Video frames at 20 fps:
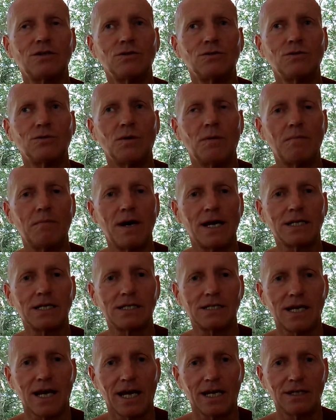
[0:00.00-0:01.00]
to
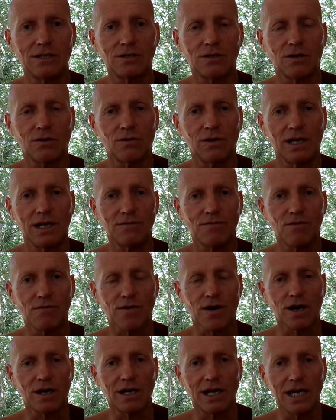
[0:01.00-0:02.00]
meditate or
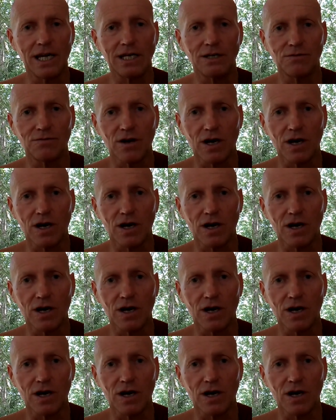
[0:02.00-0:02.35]
lead